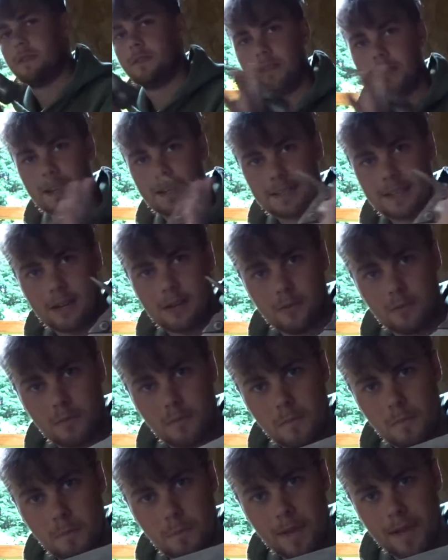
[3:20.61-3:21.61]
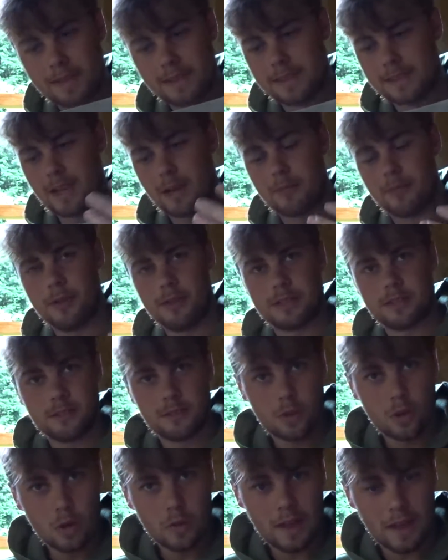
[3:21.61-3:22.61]
That's how big this hammer is.
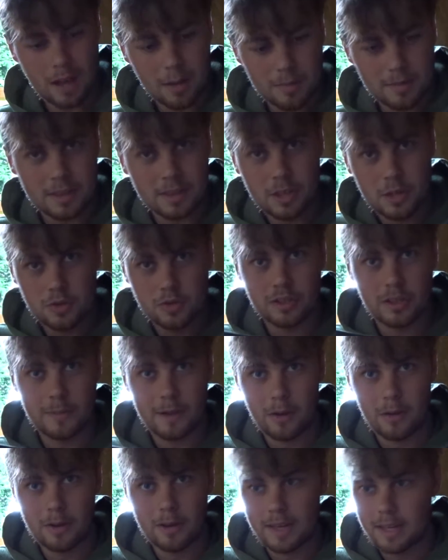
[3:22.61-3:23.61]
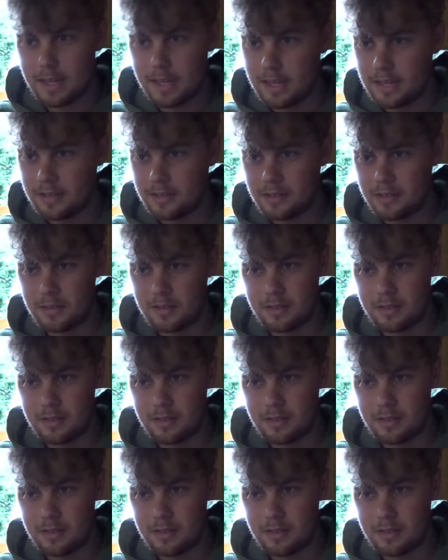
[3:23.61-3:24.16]
Other hammers are usually about here,